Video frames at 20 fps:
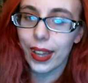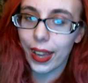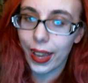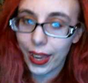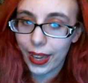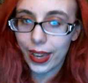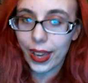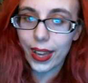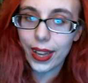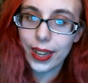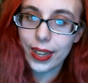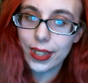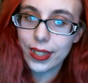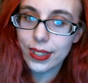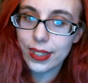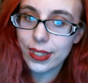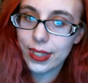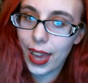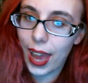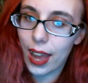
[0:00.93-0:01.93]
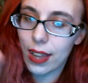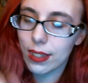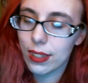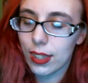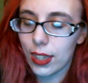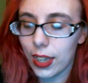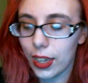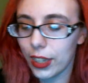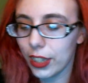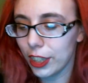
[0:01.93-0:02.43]
Hey guys, Cass
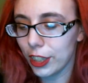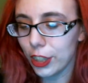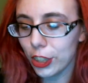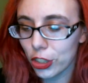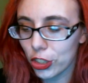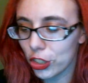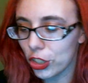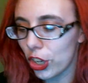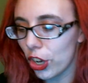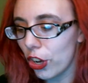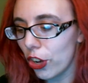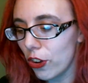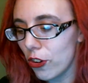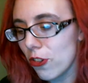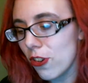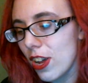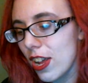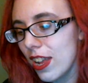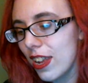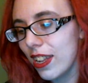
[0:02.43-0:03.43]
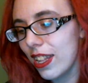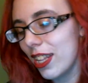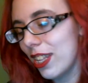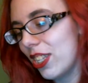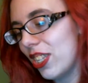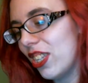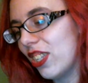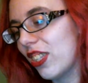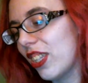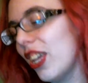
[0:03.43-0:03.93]
here. So,
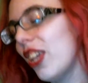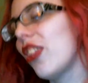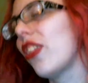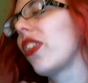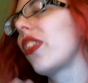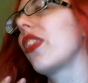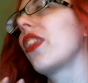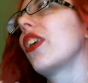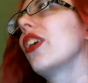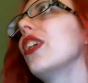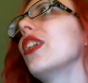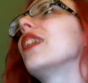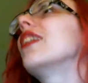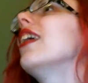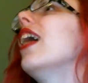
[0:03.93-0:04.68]
this is the third